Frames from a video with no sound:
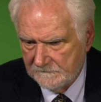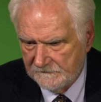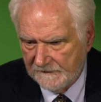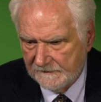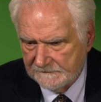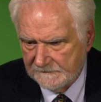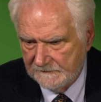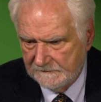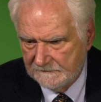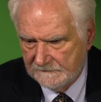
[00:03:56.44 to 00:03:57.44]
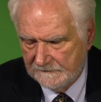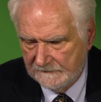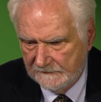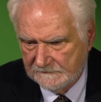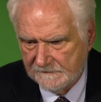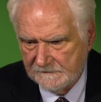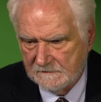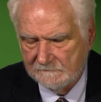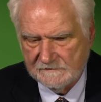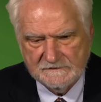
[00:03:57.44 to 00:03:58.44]
faculty into the
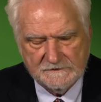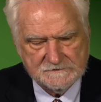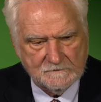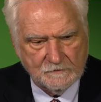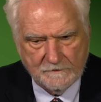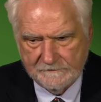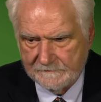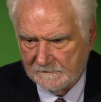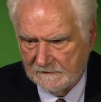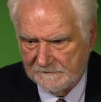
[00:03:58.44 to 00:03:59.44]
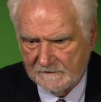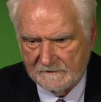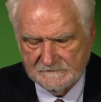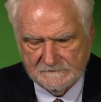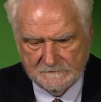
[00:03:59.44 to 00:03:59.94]
conversation more thoroughly, that has to